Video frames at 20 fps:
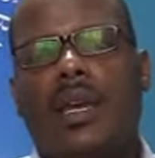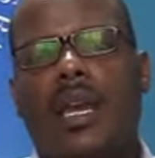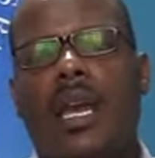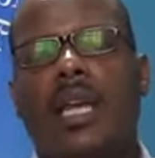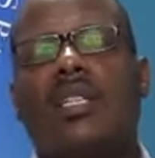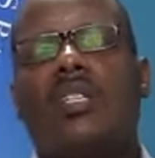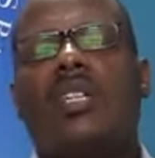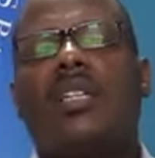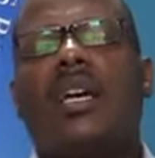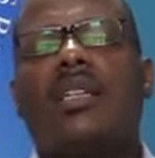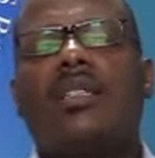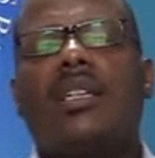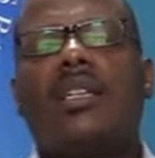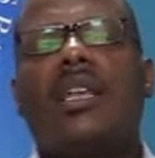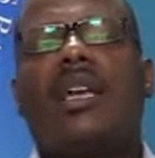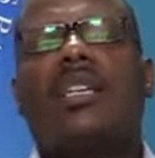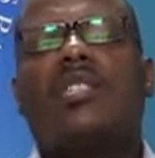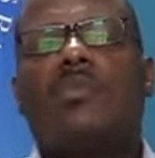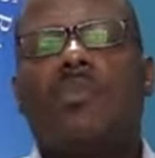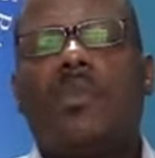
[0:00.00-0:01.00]
And she doesn't
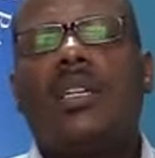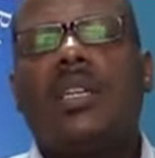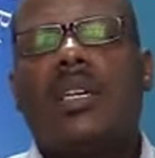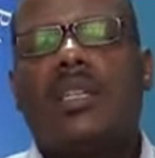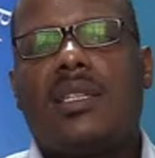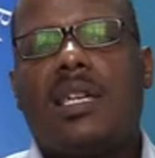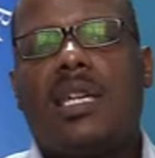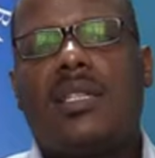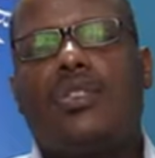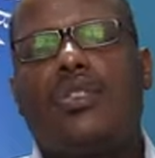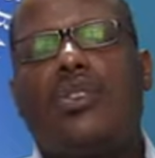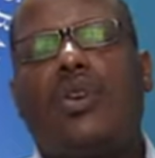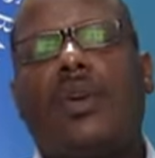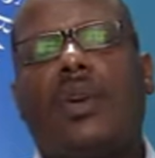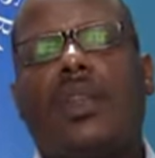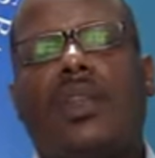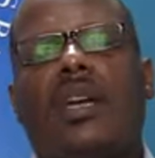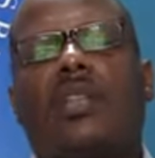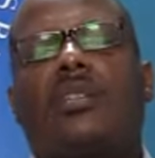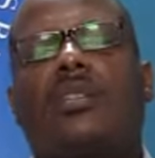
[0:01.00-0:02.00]
experience that
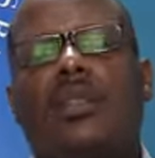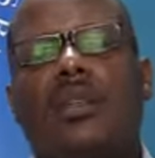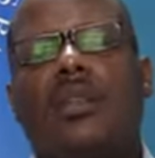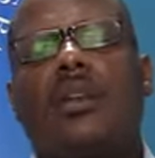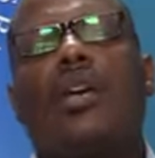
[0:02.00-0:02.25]
joy. That.